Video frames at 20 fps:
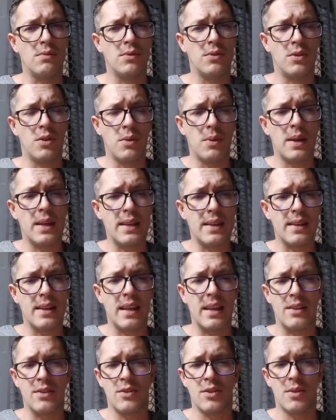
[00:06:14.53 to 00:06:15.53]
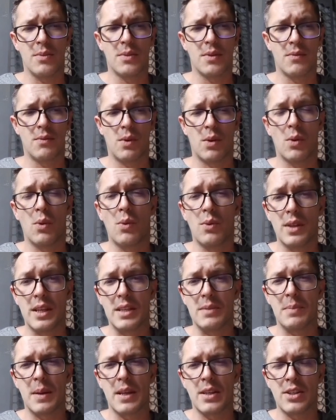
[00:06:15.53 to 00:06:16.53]
doing in terms of what all these
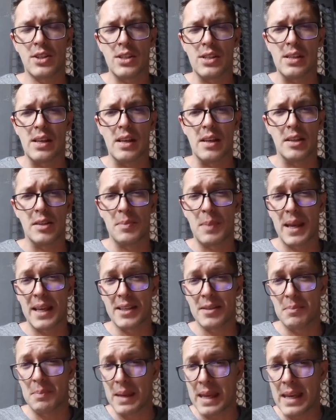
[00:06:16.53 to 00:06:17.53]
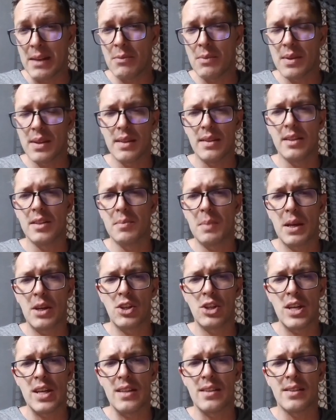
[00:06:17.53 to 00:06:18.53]
specs mean within the spec
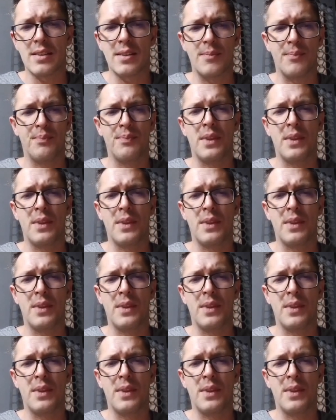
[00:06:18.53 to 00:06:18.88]
sheets.